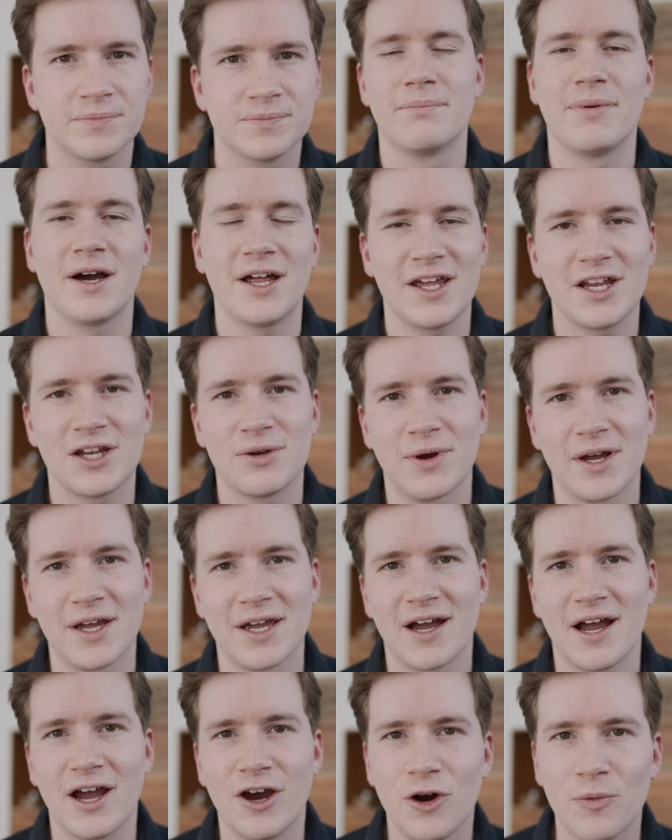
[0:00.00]
But anyway,
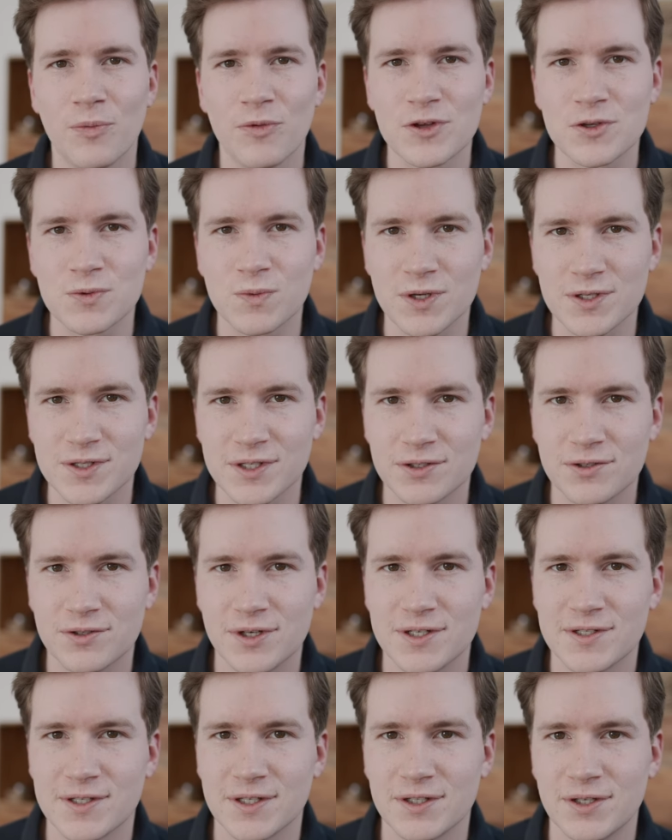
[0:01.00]
I hope this was
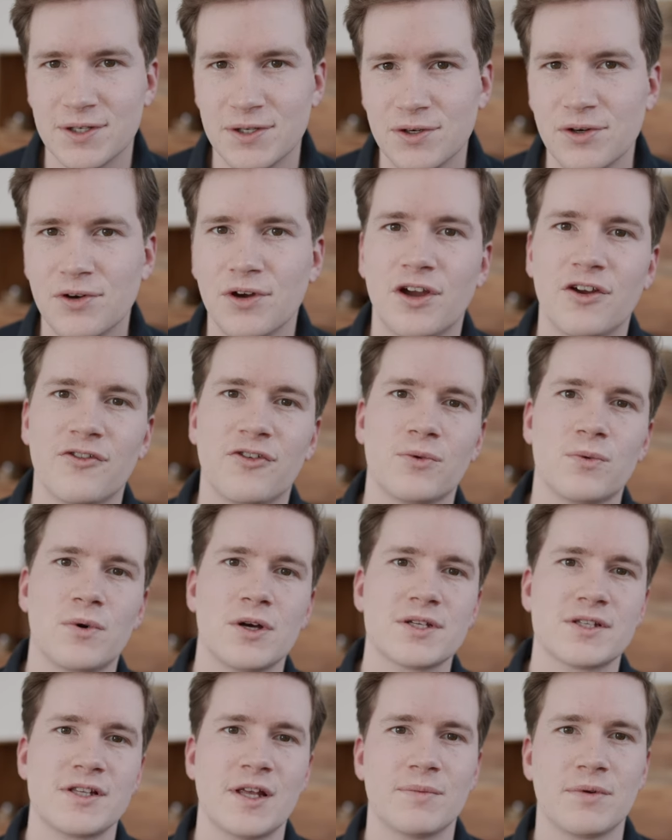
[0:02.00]
interesting to you. If it
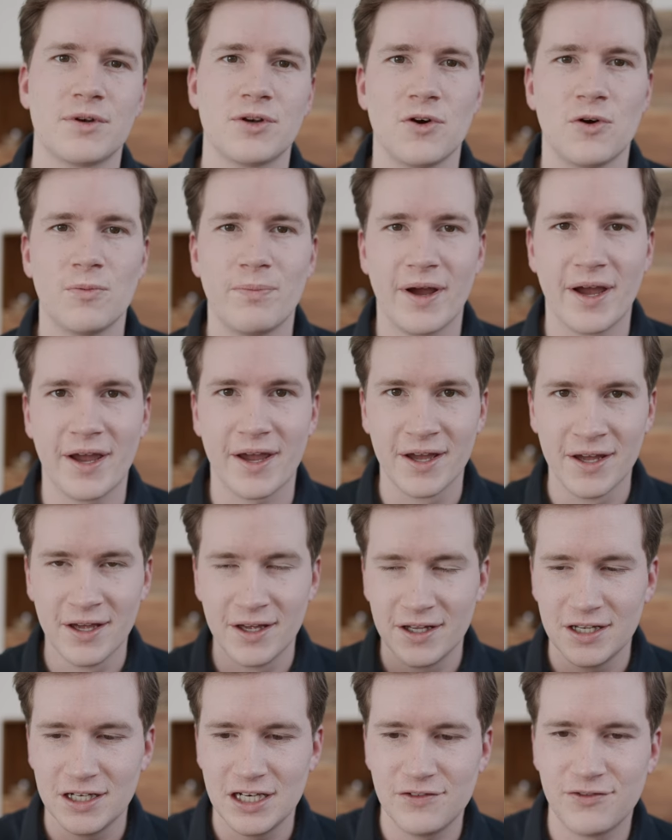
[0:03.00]
was, let me know by
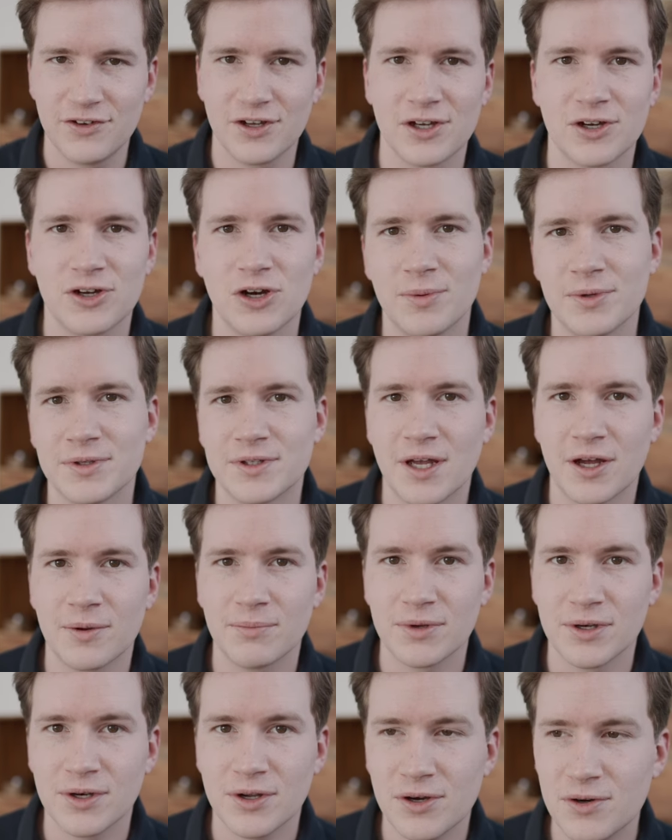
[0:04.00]
leaving a comment down
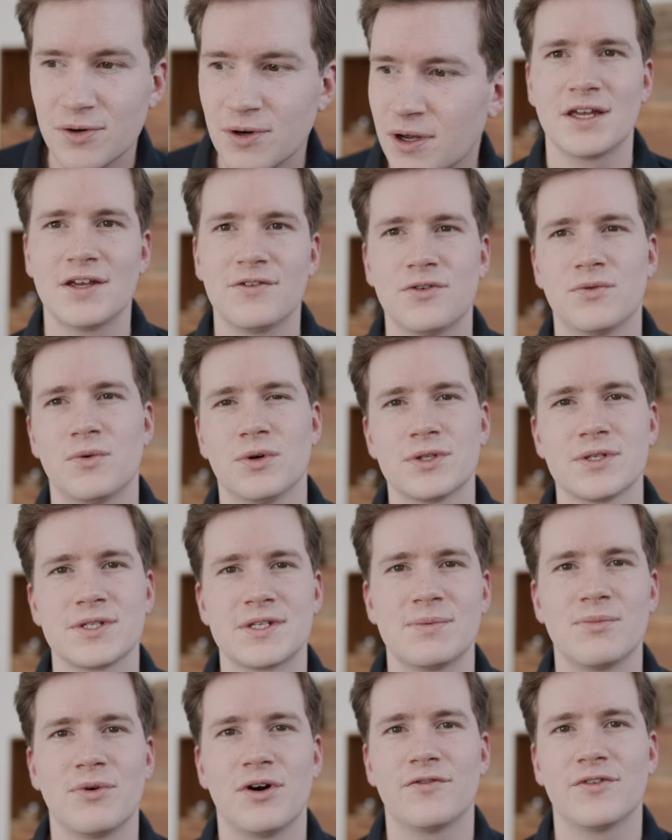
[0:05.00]
below. If you want to
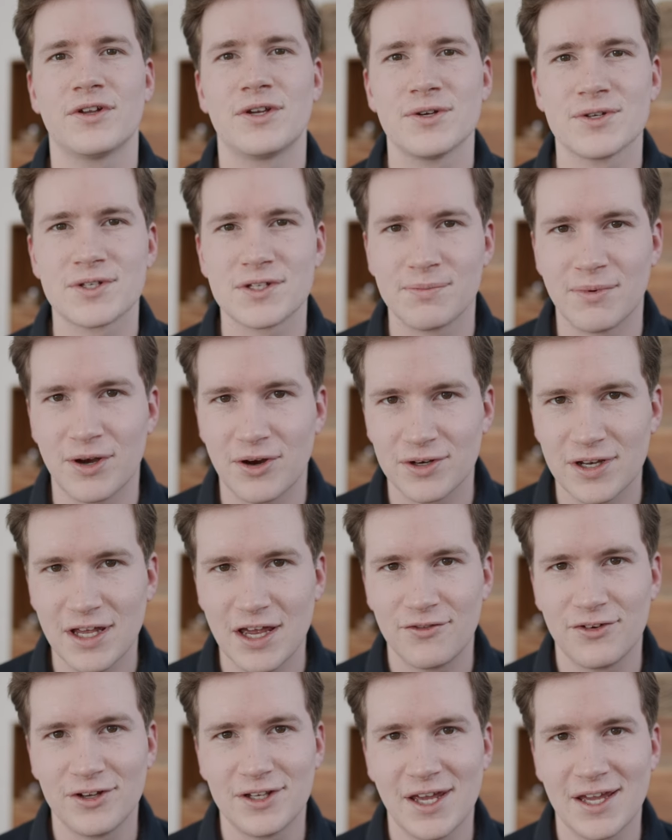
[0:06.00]
see more videos about
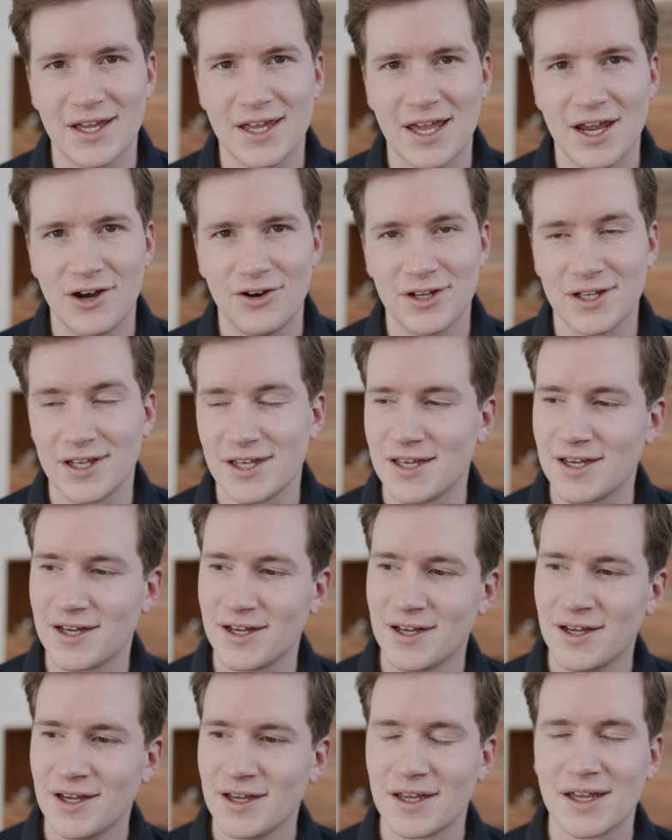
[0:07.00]
everyday carry gear,
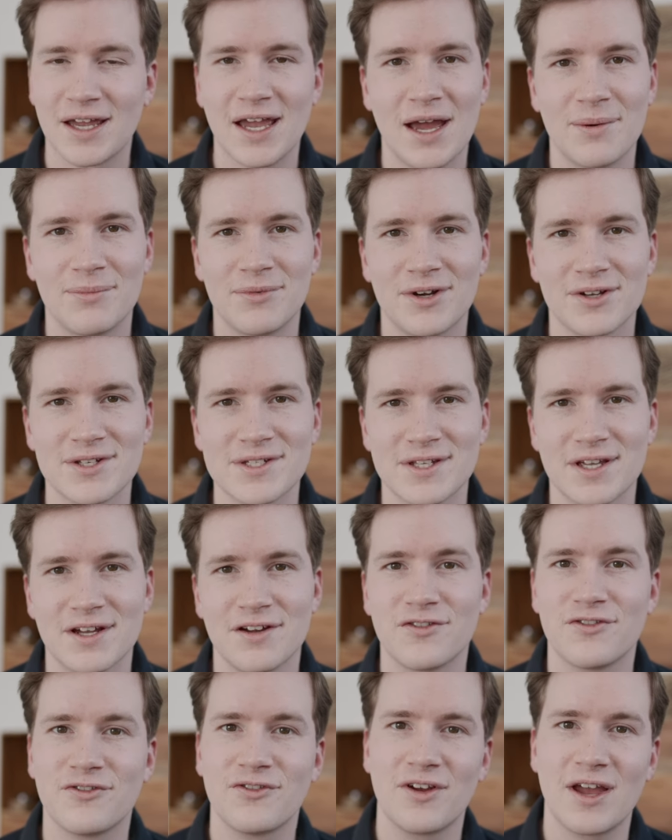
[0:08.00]
camera
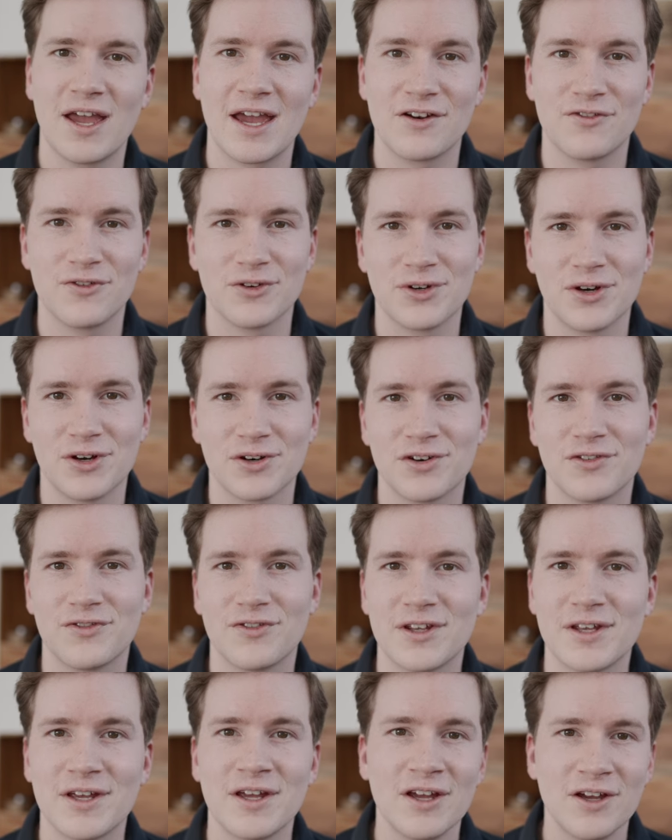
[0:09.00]
stuff, and
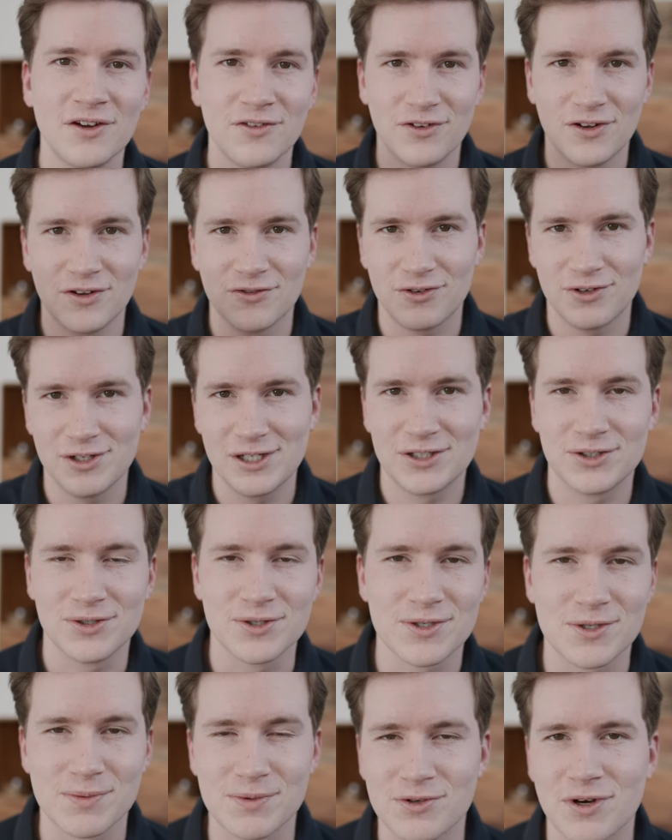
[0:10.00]
photography, feel free to
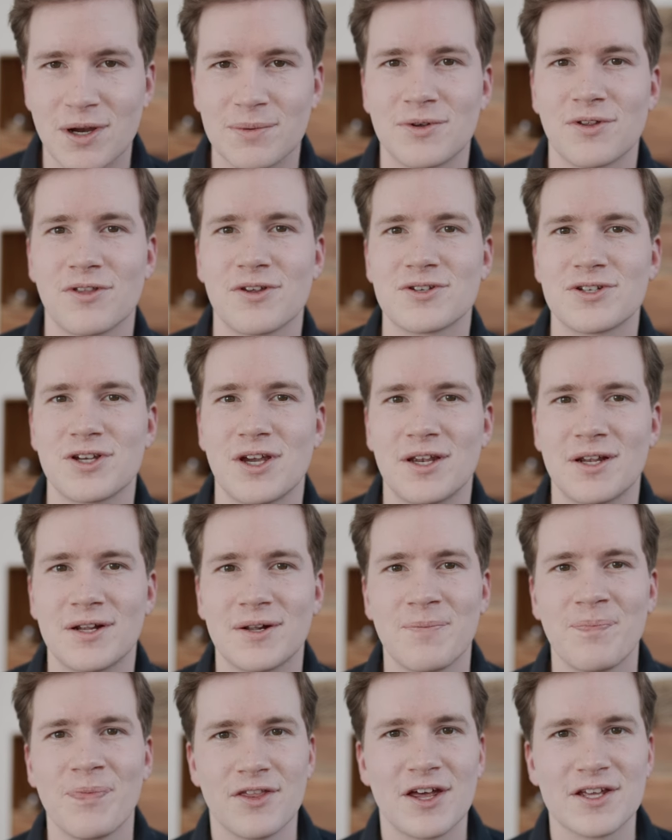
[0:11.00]
subscribe to this channel.
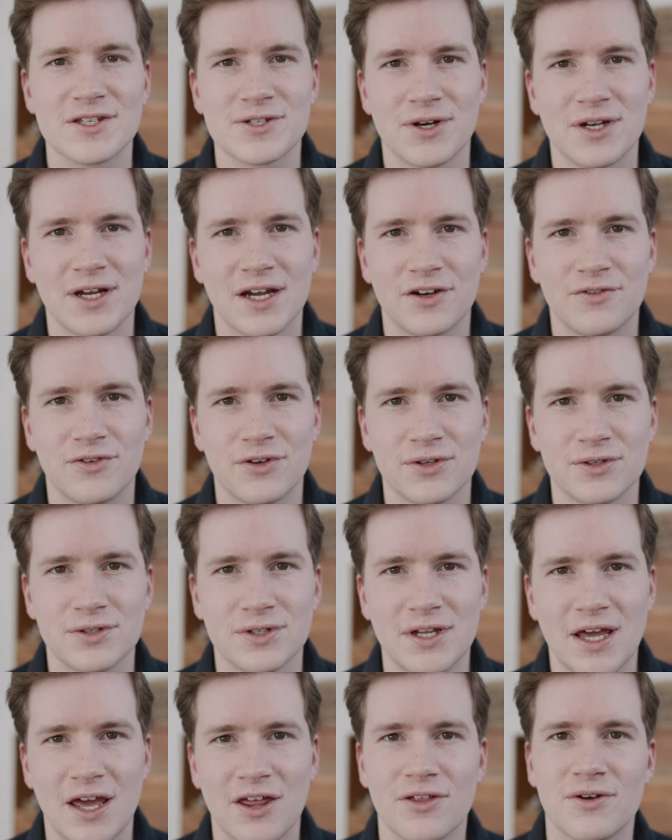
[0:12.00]
That's all I got for you
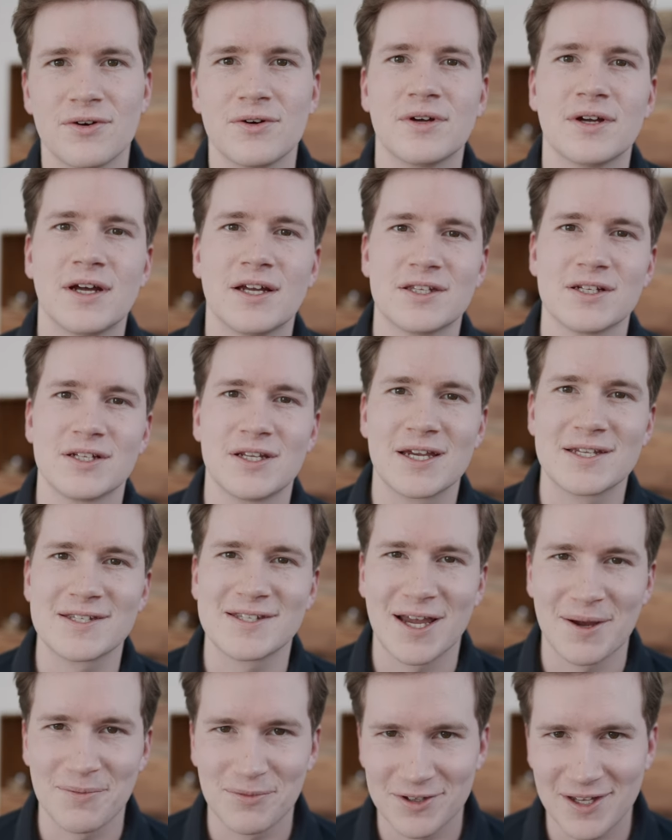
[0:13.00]
today though. Until next
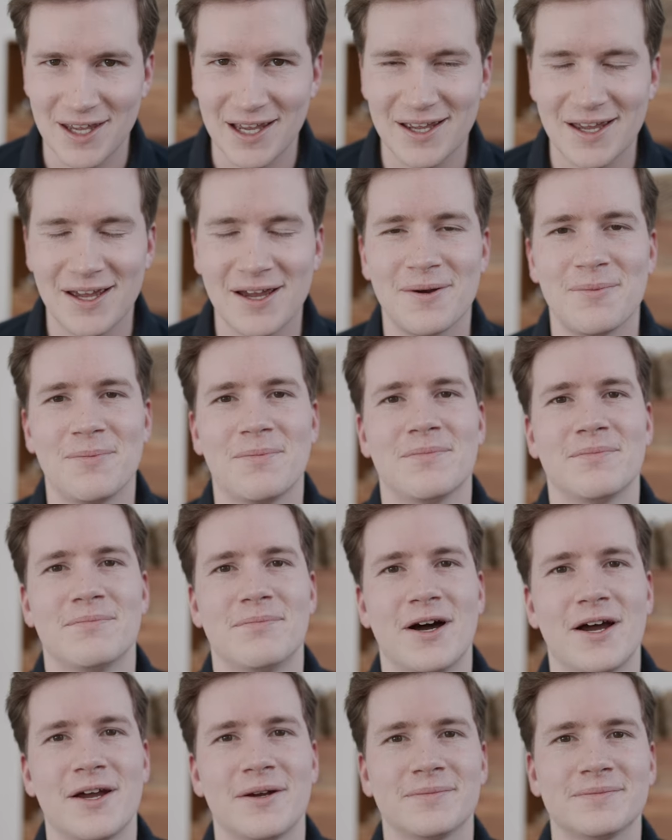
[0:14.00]
time, take care.
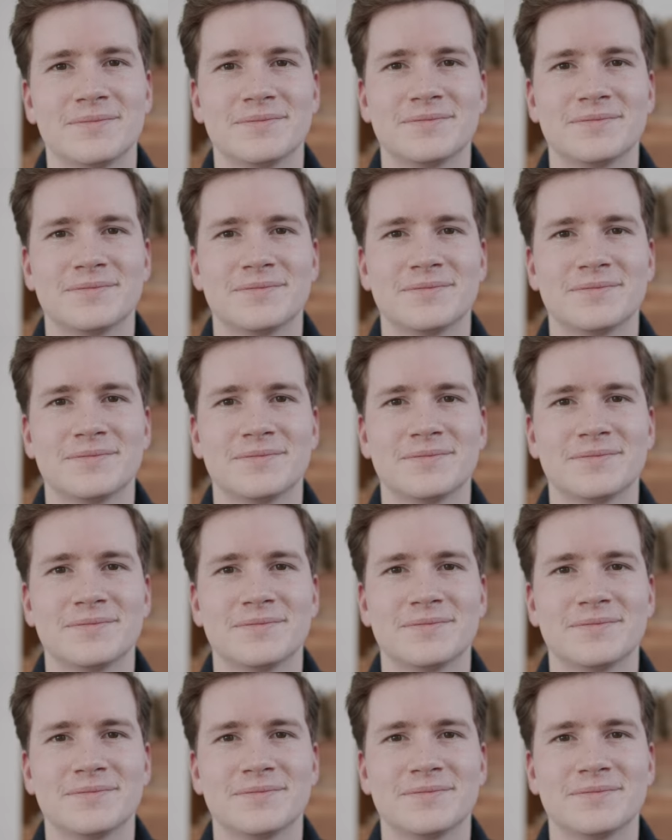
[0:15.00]
Bye.